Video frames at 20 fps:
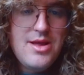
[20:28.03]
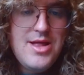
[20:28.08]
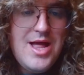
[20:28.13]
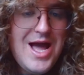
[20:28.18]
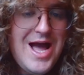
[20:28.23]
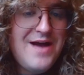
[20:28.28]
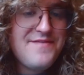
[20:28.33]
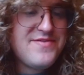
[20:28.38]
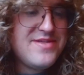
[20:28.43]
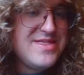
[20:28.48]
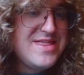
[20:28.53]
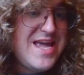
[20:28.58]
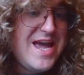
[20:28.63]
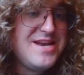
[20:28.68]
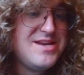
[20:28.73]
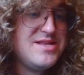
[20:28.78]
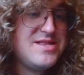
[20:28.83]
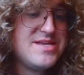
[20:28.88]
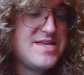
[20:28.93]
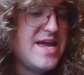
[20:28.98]
At the
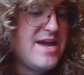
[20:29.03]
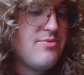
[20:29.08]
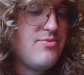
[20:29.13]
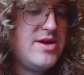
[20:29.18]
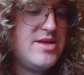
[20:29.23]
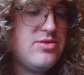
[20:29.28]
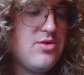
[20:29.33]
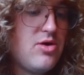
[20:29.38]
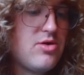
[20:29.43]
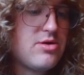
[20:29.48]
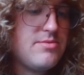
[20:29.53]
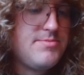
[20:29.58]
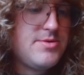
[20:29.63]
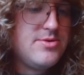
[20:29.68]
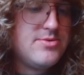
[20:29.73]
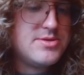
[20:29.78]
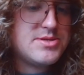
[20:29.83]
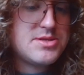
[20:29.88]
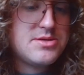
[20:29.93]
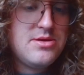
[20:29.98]
end of the day, we're not
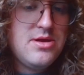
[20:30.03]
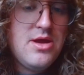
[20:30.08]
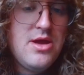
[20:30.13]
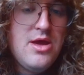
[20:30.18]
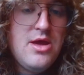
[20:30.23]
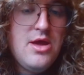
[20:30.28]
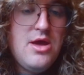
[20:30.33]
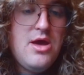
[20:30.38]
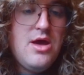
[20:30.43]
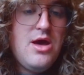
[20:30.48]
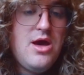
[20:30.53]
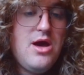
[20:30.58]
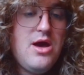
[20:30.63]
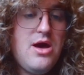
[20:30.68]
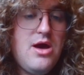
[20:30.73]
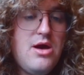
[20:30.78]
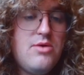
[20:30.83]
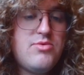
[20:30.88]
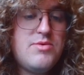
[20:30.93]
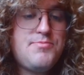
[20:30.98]
computers.
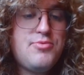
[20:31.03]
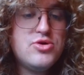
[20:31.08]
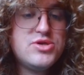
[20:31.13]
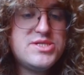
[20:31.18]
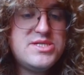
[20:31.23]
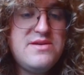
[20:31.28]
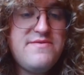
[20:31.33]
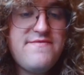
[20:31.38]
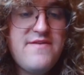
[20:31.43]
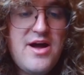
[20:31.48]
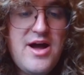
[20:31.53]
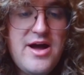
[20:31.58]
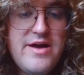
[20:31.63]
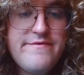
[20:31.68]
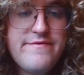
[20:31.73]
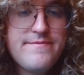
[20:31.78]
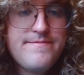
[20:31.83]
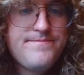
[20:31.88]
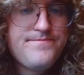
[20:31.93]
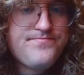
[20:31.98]
We push
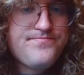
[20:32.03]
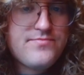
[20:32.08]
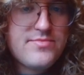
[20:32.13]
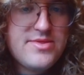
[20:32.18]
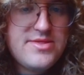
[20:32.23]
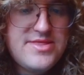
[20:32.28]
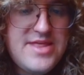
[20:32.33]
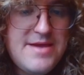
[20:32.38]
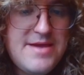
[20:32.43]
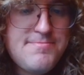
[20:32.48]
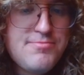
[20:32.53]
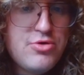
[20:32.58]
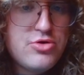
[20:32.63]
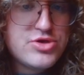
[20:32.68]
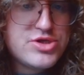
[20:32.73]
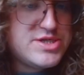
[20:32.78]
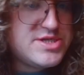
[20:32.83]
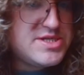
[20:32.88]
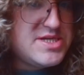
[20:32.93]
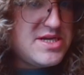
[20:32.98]
c5, they
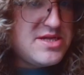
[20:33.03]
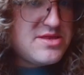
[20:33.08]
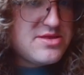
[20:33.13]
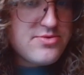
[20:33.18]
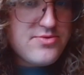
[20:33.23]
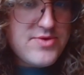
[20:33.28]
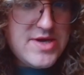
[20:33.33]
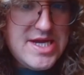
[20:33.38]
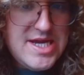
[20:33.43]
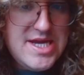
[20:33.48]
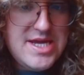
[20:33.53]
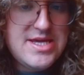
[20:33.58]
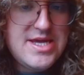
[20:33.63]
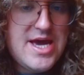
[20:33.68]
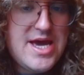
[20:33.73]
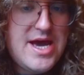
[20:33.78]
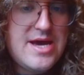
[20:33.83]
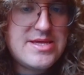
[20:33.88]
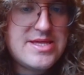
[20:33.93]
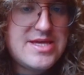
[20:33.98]
push
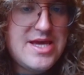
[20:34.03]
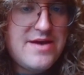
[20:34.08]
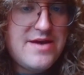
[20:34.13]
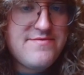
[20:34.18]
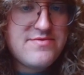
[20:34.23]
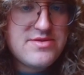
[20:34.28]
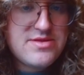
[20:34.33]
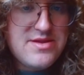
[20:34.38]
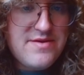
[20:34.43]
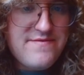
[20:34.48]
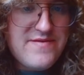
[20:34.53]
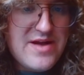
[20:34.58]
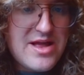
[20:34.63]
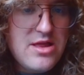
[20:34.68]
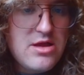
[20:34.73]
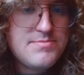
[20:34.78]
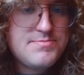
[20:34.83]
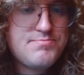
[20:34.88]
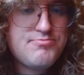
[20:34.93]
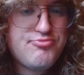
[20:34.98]
c3, get
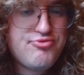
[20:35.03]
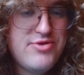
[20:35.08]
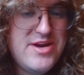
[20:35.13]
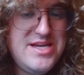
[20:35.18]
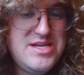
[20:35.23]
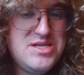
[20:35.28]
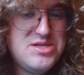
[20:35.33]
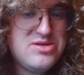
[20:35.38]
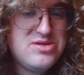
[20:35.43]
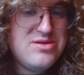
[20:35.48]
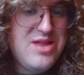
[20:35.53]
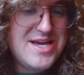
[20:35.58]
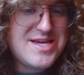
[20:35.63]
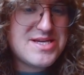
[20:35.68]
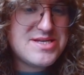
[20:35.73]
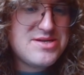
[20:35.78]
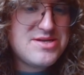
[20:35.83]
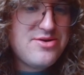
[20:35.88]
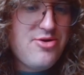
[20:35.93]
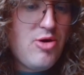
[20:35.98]
developed pretty
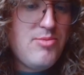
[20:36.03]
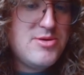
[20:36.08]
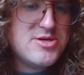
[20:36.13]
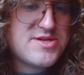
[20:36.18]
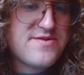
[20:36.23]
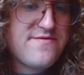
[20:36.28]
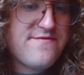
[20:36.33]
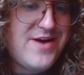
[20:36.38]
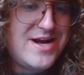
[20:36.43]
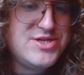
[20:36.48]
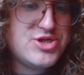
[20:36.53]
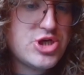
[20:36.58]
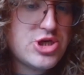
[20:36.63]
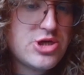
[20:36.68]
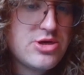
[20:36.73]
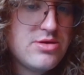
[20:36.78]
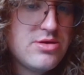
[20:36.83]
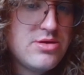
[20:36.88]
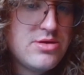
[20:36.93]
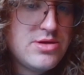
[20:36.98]
like almost French
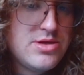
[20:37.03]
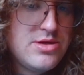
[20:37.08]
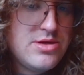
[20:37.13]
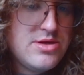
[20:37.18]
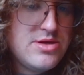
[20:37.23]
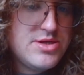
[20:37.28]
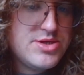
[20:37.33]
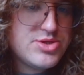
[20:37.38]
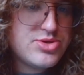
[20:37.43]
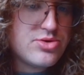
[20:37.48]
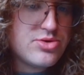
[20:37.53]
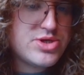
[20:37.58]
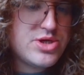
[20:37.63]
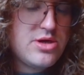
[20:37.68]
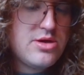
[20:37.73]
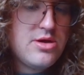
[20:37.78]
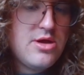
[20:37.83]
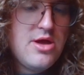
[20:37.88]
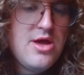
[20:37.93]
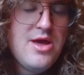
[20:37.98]

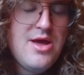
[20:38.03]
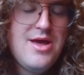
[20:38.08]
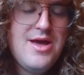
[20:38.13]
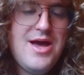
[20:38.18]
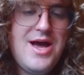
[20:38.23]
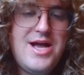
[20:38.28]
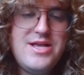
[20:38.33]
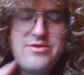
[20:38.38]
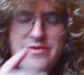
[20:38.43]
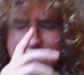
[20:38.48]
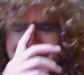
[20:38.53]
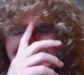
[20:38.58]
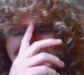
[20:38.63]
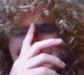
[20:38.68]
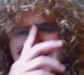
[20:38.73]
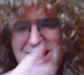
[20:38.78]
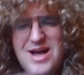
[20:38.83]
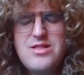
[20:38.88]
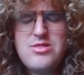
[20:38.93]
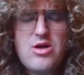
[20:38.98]
structure. And you'll
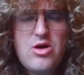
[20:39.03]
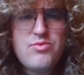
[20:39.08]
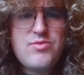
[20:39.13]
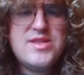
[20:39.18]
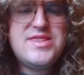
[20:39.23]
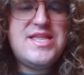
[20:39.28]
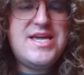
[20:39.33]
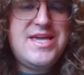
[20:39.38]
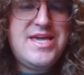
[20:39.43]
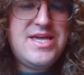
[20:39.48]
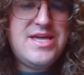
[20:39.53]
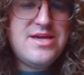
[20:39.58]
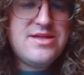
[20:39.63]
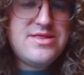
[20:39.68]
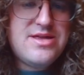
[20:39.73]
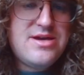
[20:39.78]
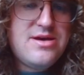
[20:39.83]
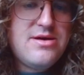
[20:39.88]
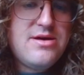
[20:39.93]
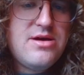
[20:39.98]
find that a lot with
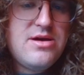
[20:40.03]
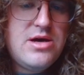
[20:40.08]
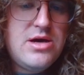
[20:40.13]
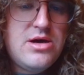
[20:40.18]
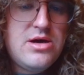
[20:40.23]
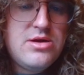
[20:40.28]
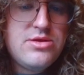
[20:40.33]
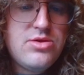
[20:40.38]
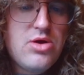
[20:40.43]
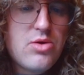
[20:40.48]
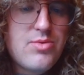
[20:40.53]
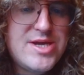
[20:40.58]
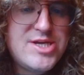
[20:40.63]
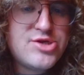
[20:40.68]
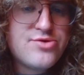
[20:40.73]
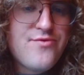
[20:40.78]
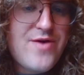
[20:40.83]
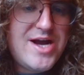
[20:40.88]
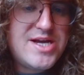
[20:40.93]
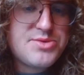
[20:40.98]
the
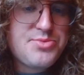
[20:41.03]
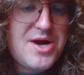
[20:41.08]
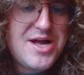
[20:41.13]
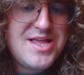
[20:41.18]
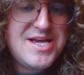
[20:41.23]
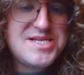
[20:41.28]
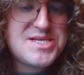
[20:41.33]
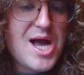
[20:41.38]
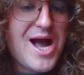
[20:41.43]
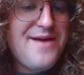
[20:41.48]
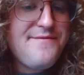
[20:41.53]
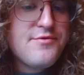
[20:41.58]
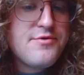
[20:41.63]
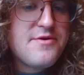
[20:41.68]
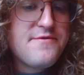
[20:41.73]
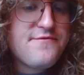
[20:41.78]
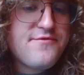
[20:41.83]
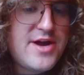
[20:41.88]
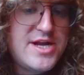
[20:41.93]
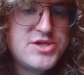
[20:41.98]
Norwegian Rat as well. It's either a
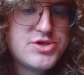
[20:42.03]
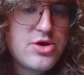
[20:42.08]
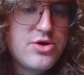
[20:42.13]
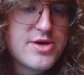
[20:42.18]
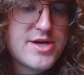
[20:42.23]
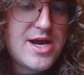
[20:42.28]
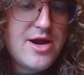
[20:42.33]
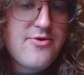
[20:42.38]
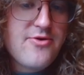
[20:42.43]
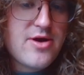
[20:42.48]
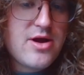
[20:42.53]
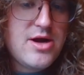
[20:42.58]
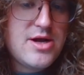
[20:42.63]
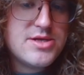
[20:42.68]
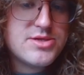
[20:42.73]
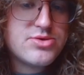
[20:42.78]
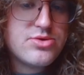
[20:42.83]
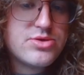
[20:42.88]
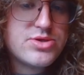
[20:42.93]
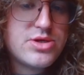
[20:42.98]
French or a
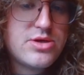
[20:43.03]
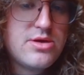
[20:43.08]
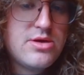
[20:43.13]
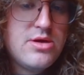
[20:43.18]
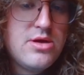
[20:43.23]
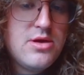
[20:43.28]
Caracal structure.